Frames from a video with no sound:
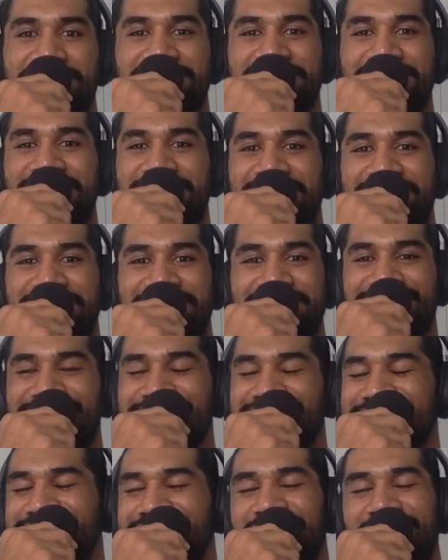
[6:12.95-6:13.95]
Yeah,
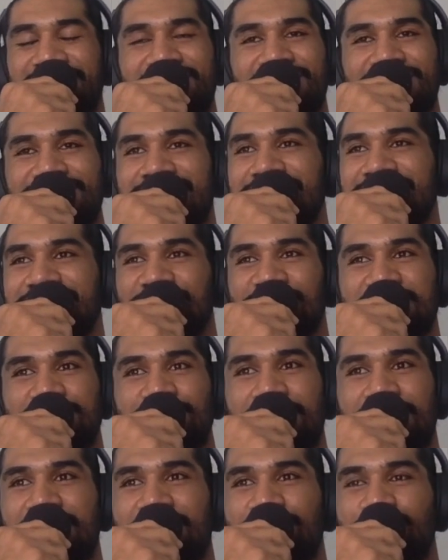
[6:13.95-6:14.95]
I don't know. It's hard to
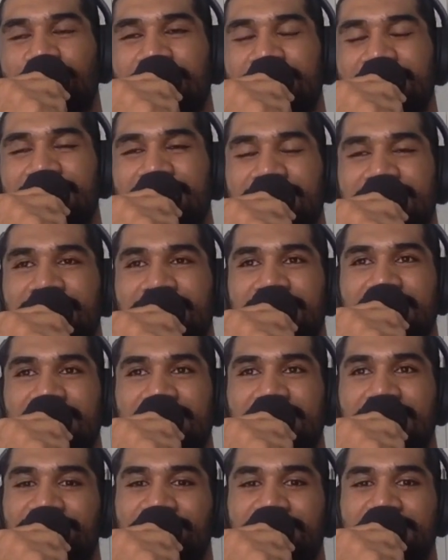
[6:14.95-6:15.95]
explain, but yeah,
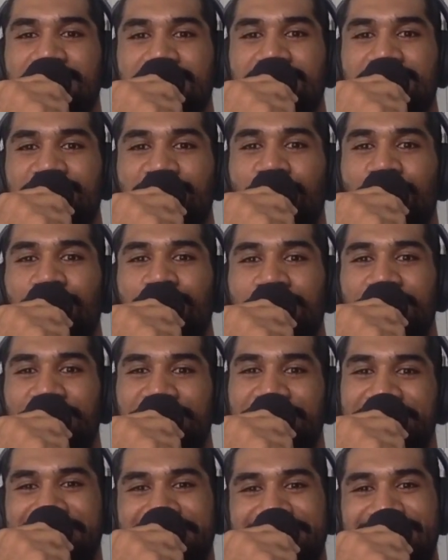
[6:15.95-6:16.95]
fuck, it's sore,
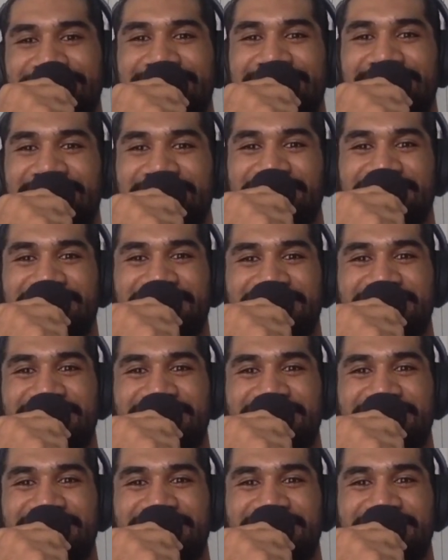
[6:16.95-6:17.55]
bro. Yeah.